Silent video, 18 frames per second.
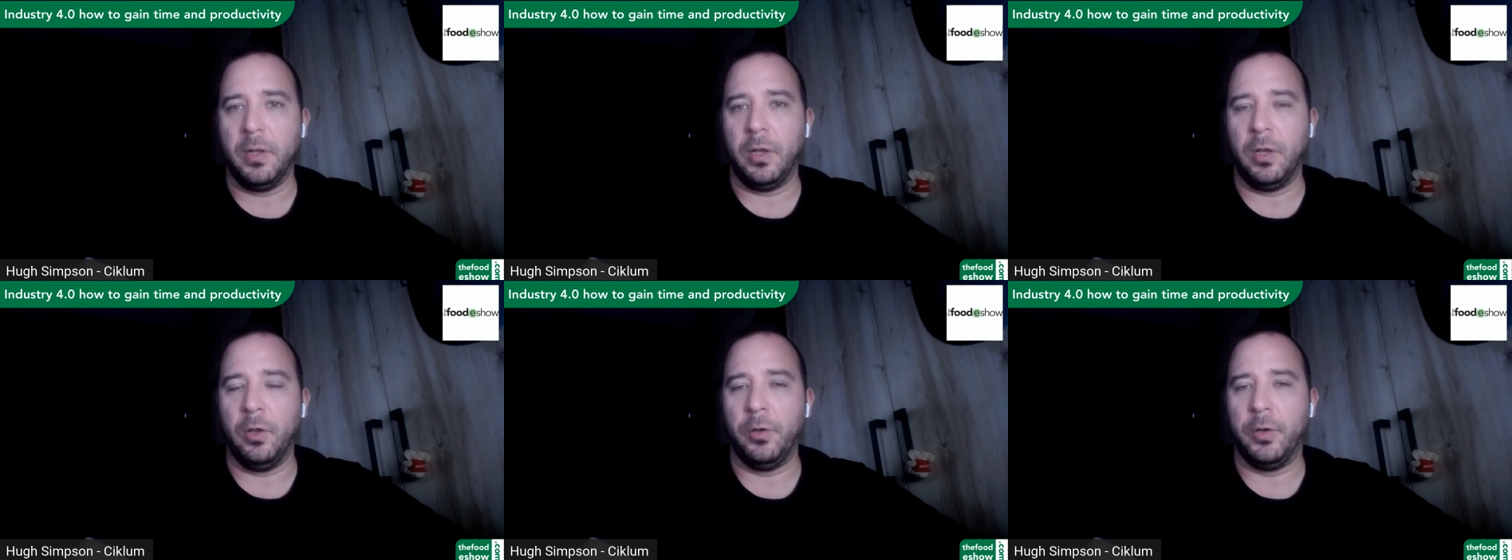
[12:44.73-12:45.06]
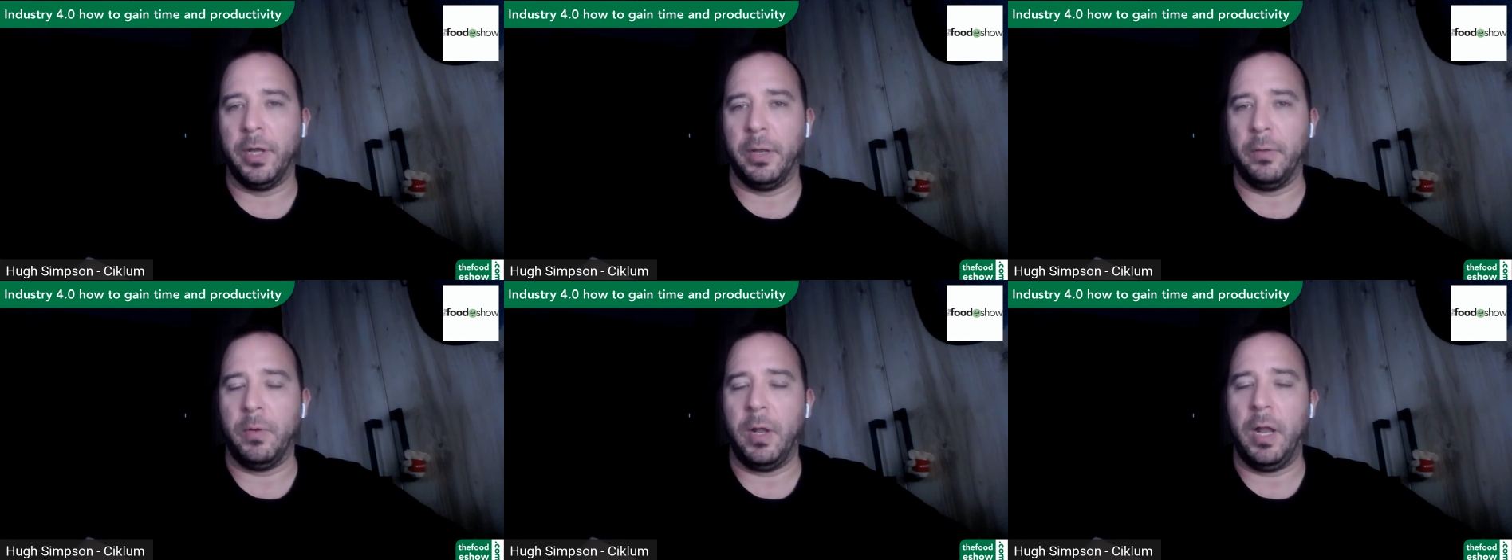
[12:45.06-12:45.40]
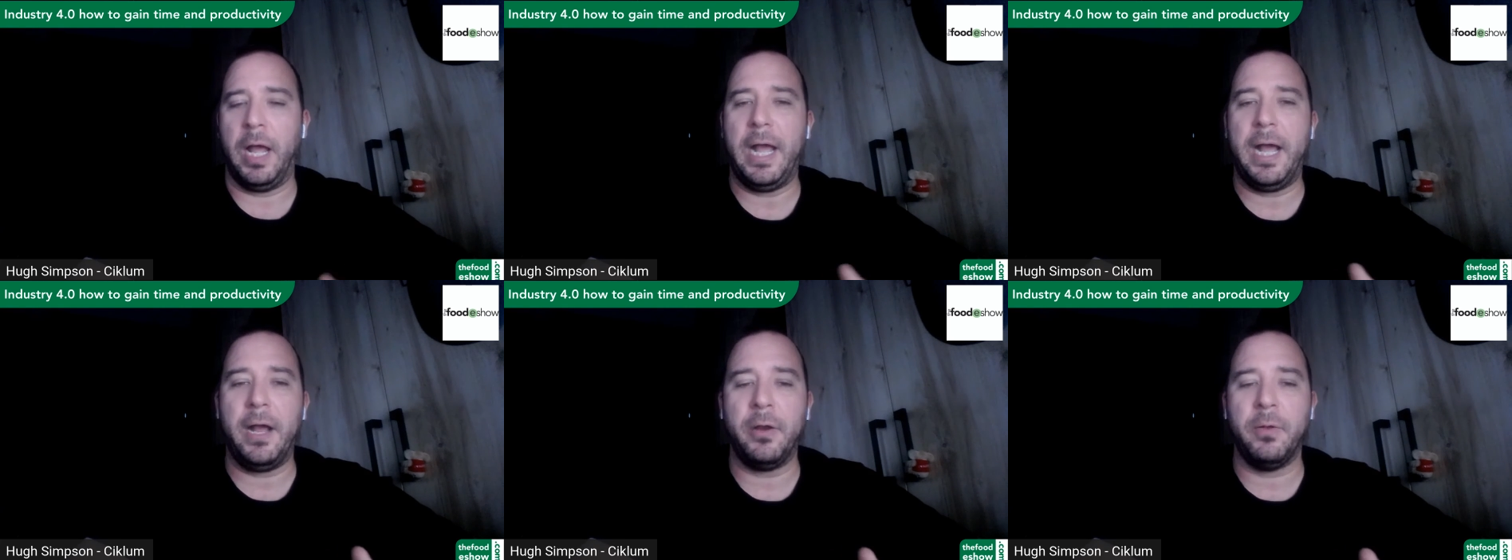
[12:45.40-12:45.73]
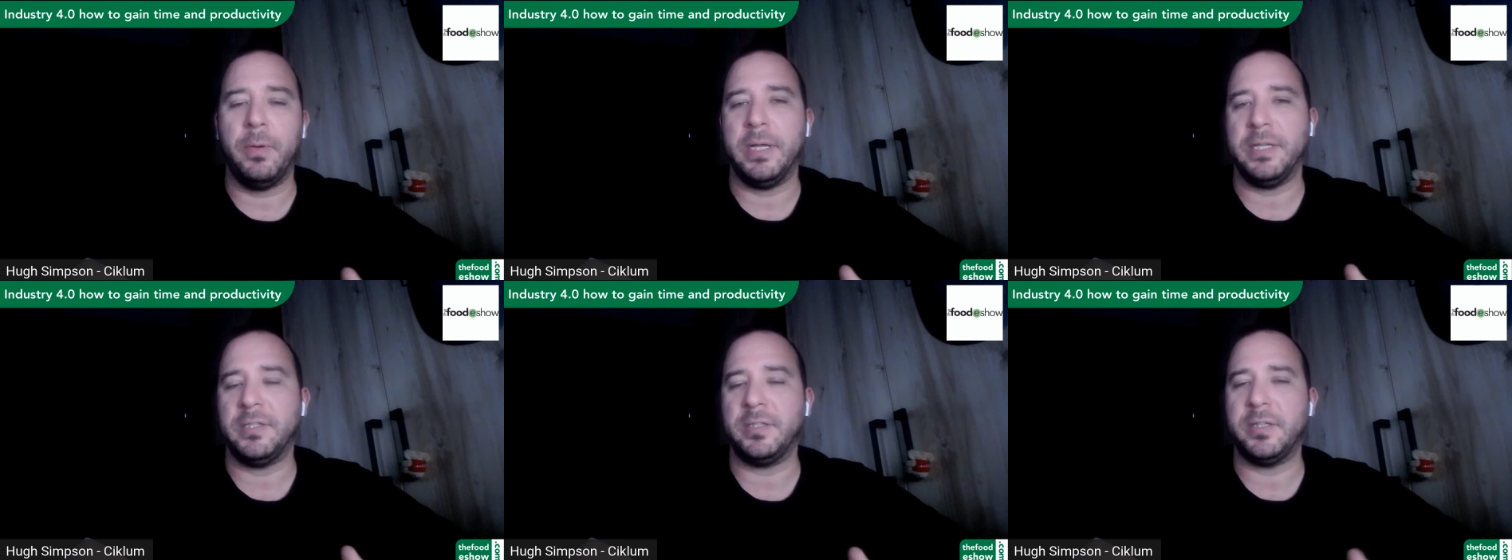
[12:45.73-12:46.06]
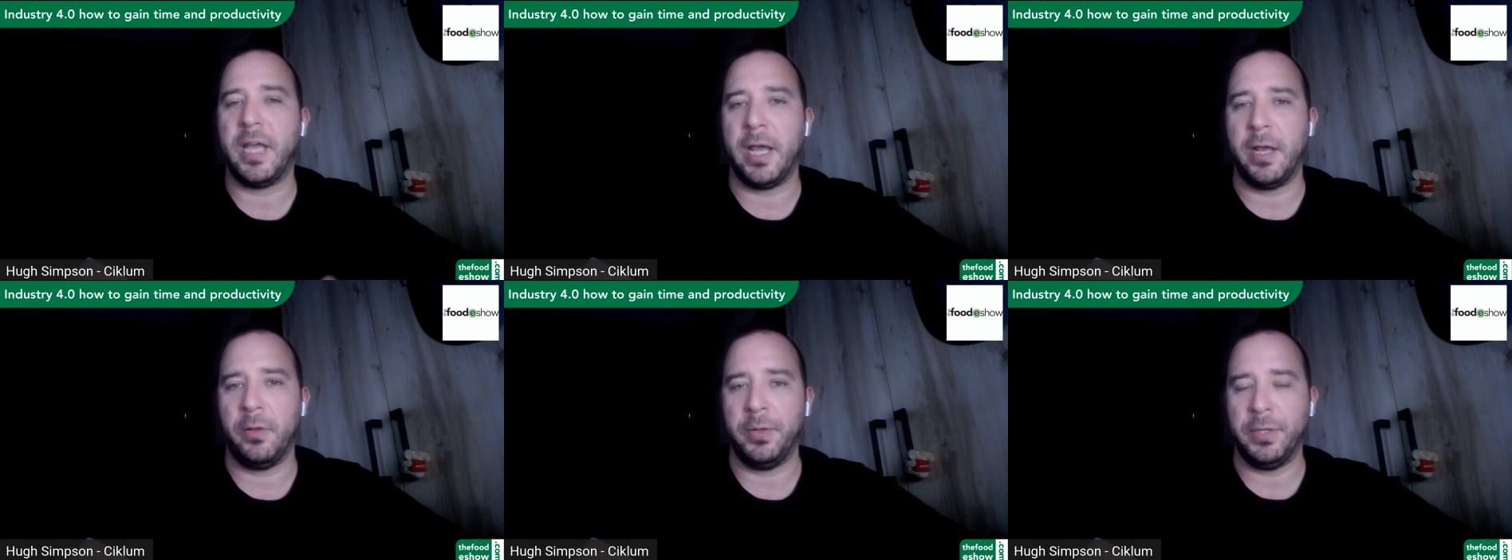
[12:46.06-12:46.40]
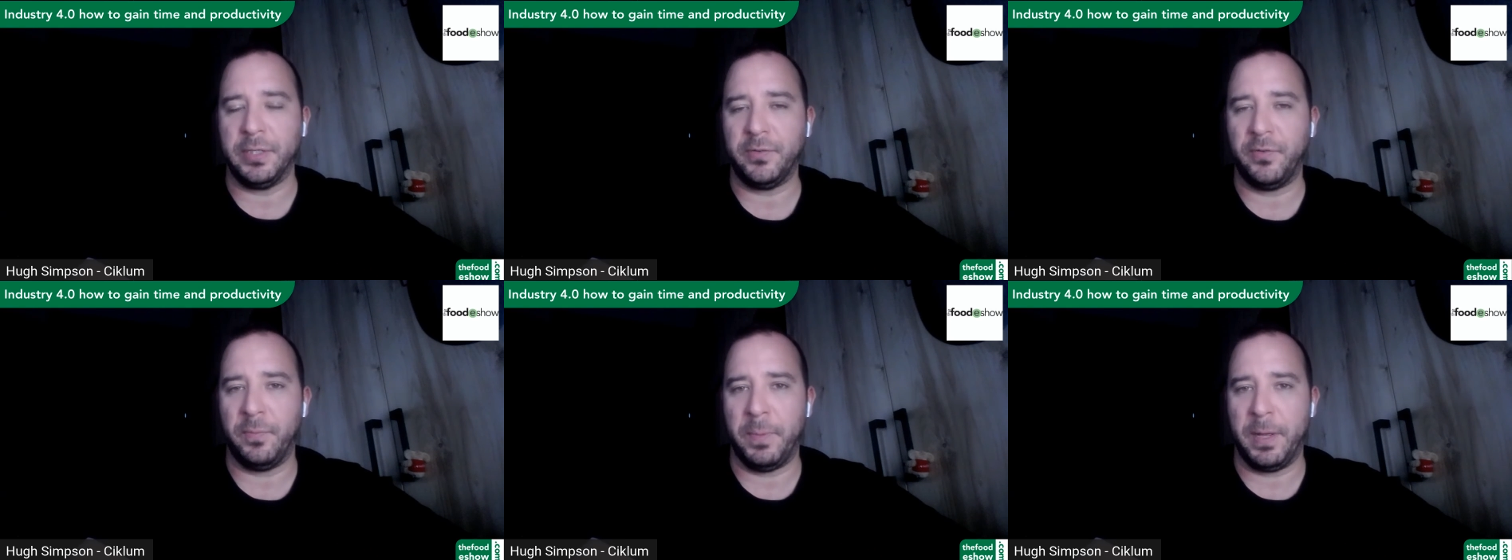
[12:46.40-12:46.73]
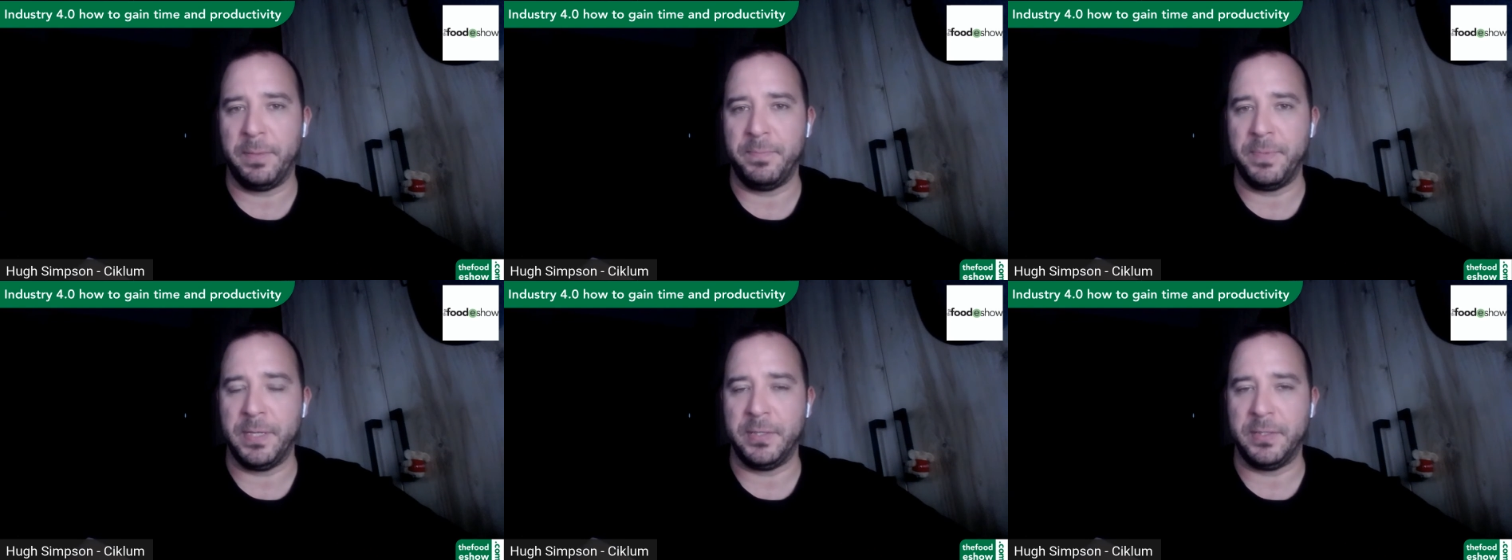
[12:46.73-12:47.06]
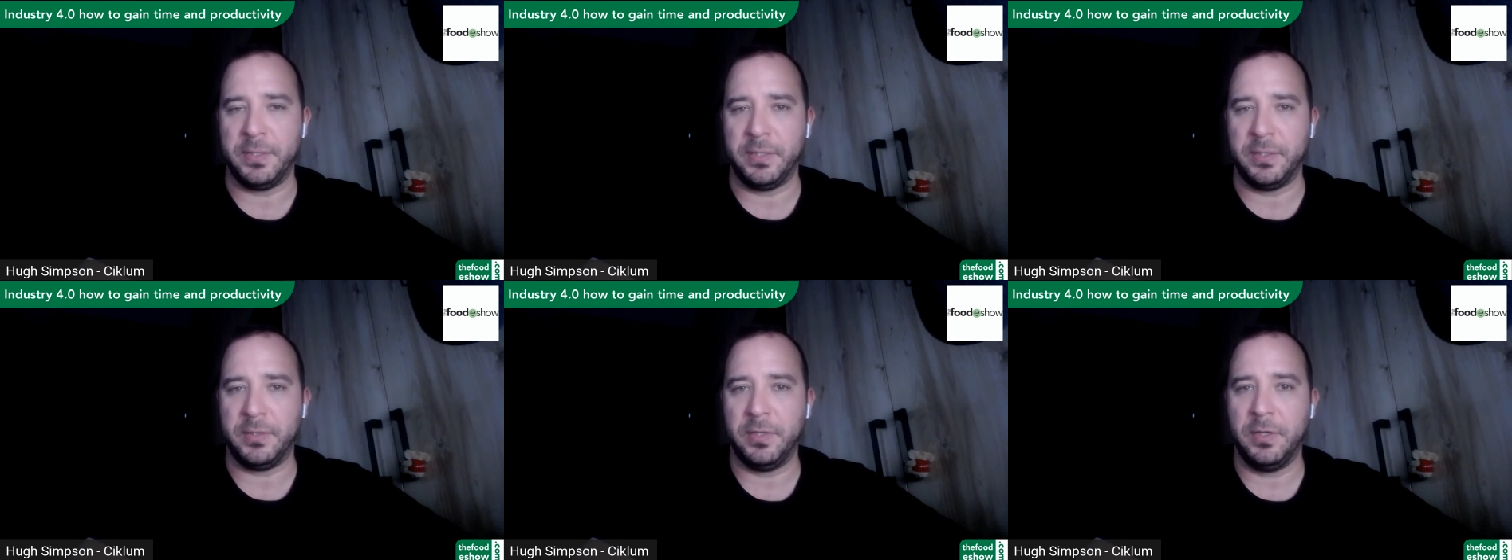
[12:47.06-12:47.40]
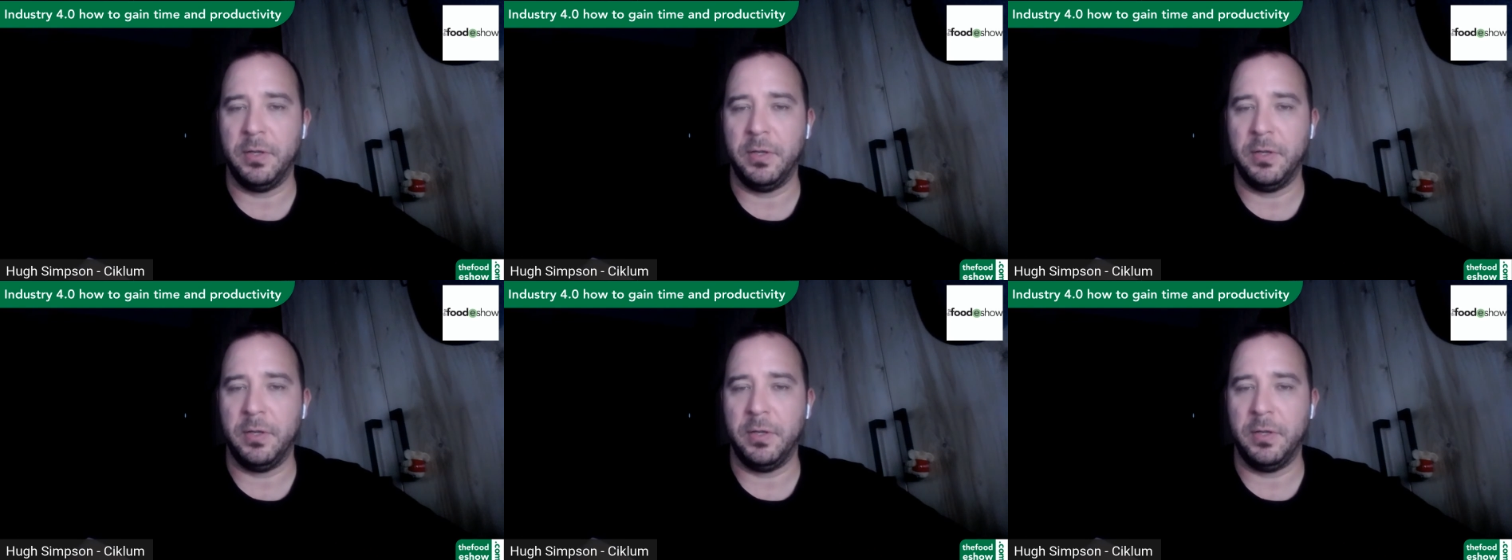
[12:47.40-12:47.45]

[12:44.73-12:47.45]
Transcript: look at, well, how do I scale this for my business?